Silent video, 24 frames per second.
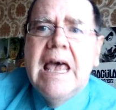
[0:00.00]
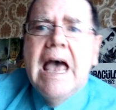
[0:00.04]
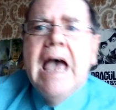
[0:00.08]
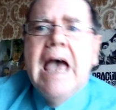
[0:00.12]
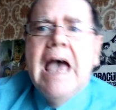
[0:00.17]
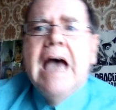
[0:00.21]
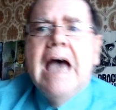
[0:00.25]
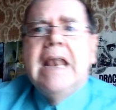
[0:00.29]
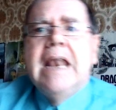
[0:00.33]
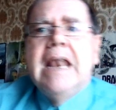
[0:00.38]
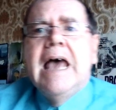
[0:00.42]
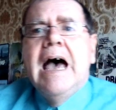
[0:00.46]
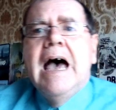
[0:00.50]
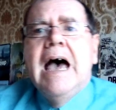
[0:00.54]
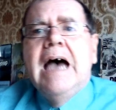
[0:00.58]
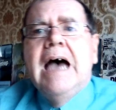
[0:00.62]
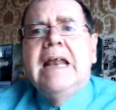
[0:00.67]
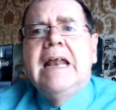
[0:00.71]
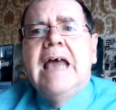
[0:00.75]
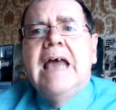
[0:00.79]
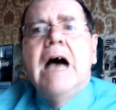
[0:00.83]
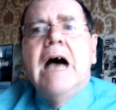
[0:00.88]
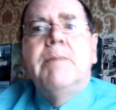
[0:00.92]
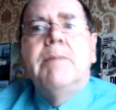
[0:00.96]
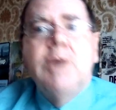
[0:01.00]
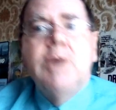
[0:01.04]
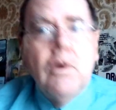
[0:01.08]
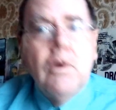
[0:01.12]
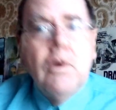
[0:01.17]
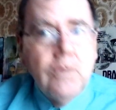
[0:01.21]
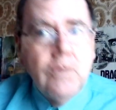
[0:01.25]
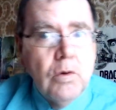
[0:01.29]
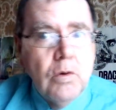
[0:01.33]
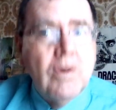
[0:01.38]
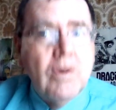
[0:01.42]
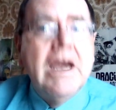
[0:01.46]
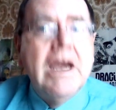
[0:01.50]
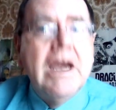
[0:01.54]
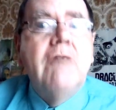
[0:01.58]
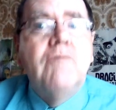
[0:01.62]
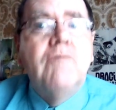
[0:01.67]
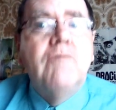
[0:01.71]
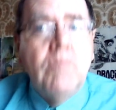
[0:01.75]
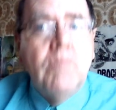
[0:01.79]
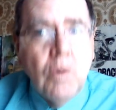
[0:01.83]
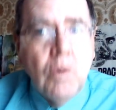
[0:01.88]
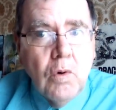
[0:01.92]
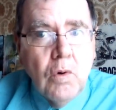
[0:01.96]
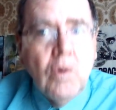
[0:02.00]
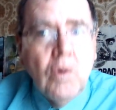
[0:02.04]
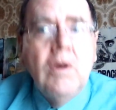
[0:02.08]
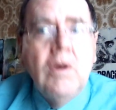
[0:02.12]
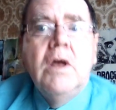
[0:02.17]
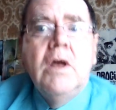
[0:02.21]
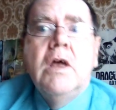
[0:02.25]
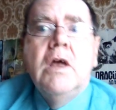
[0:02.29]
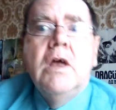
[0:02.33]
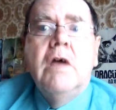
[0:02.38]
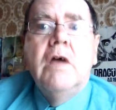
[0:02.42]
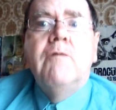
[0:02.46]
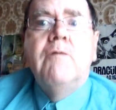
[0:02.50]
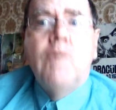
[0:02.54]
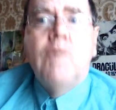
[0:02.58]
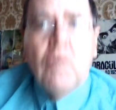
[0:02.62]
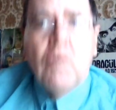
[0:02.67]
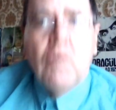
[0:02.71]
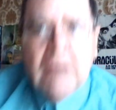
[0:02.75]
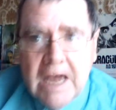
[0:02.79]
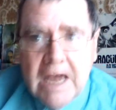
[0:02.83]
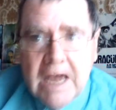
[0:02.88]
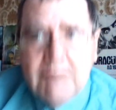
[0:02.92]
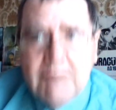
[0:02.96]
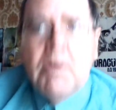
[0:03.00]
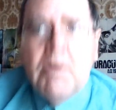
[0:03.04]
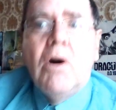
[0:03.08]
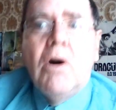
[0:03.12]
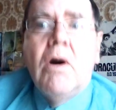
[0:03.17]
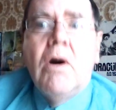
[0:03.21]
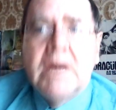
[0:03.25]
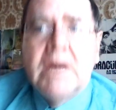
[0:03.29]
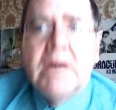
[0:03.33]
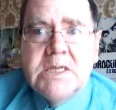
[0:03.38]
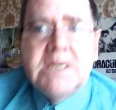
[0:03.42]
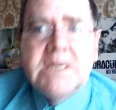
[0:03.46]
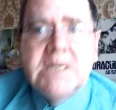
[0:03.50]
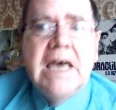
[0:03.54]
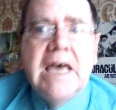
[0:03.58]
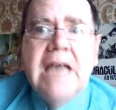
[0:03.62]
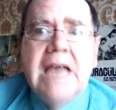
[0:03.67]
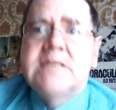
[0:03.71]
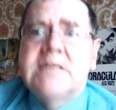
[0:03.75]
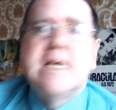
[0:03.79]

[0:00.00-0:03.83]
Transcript: and I'll be on the lookout for more 4K bargains, yeah.